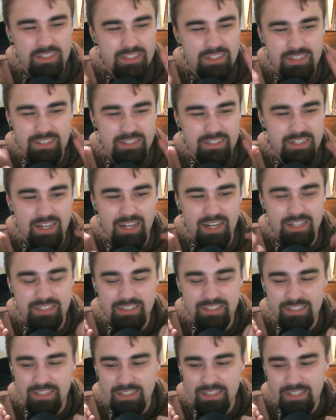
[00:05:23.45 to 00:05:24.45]
This is not
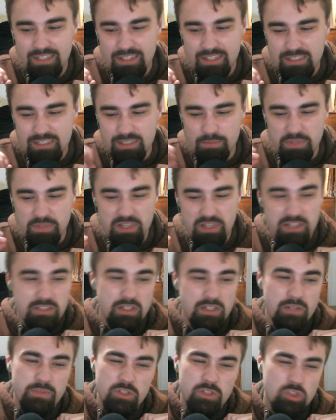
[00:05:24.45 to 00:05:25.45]
something that's
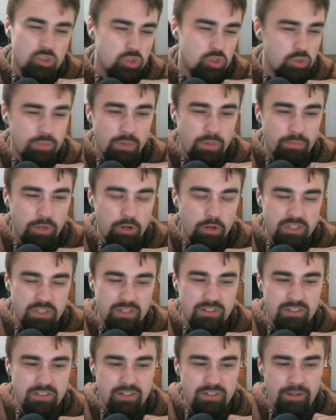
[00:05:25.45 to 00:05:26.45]
going to be super potent,